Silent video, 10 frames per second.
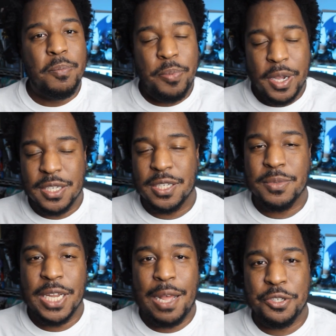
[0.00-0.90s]
but
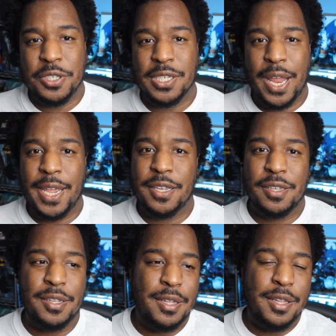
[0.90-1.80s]
sometimes you just
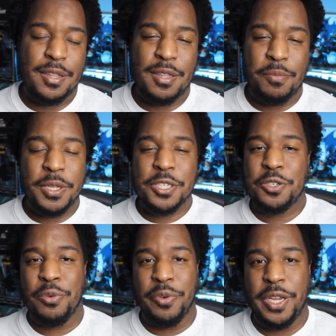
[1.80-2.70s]
like the
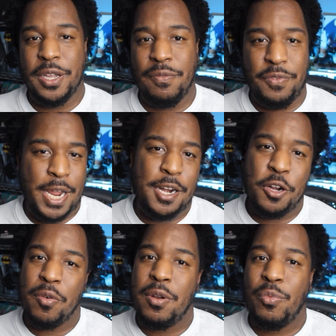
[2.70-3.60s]
mystery of not
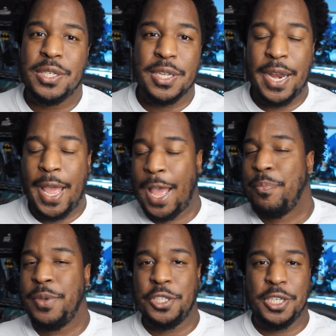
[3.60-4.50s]
knowing what's going to
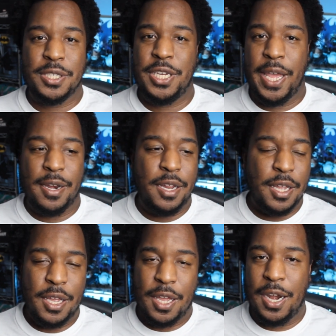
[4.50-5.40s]
happen just yet
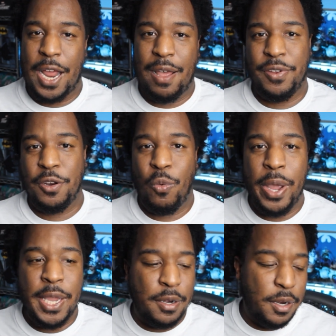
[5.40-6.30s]
and having to
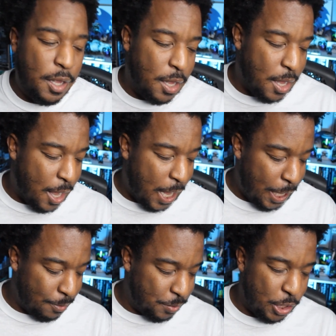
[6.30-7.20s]
wait.
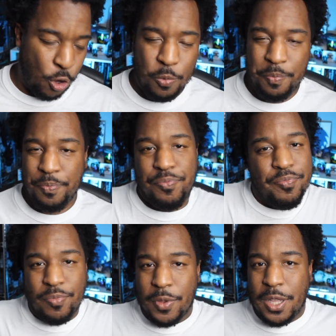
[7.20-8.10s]
Um, so
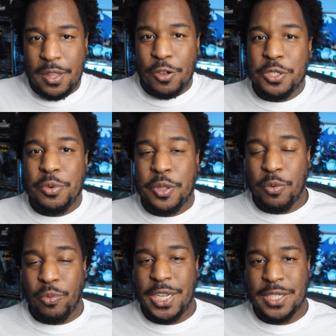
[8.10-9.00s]
those were
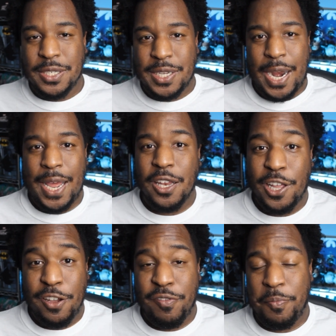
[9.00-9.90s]
the reasons that I
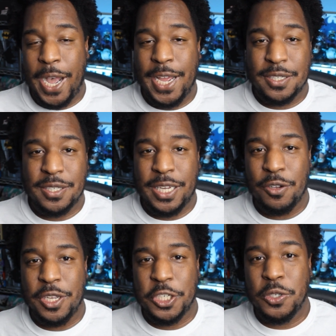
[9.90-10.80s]
love buying
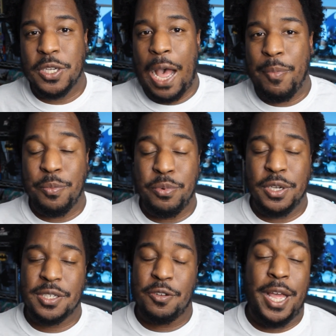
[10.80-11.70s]
single issue comic
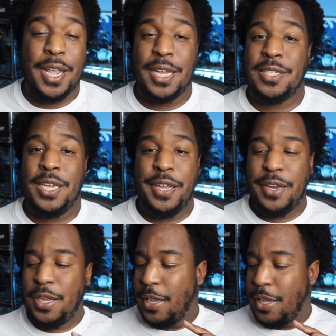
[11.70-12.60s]
books. So like I said,
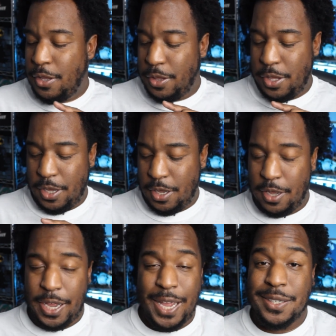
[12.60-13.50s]

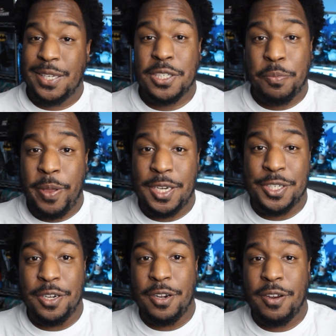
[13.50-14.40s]
the
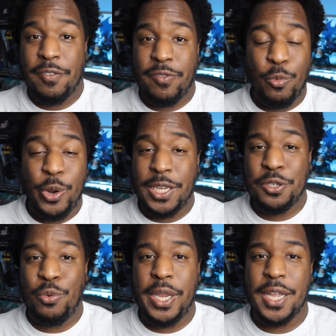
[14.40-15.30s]
anticipation from week
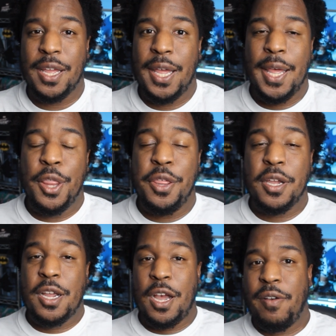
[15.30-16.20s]
to week,
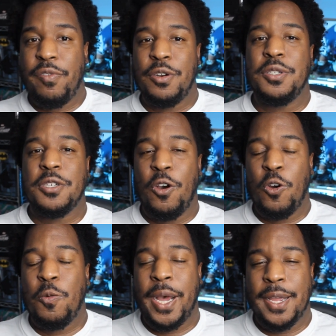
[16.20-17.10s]
the covers.
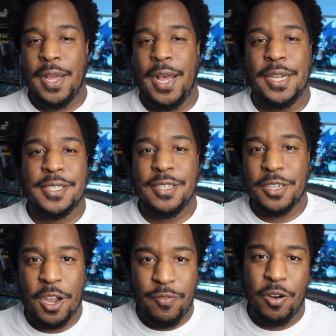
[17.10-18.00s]
Oh my gosh. The
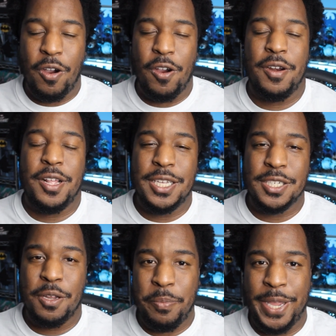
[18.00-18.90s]
cover art
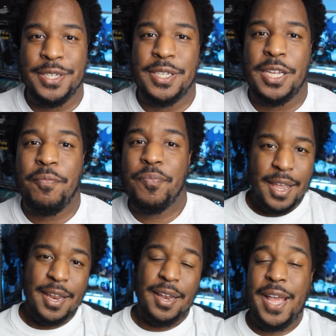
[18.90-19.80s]
is amazing.
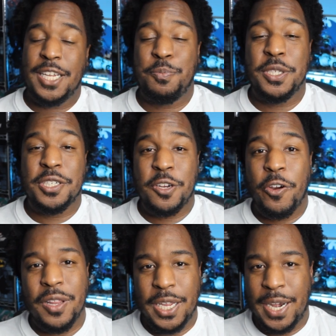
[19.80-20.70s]
And last but
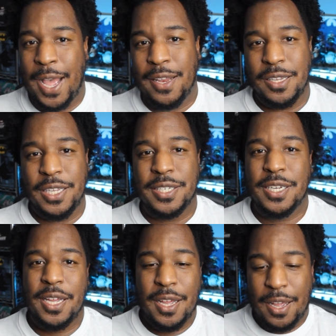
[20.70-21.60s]
certainly not least,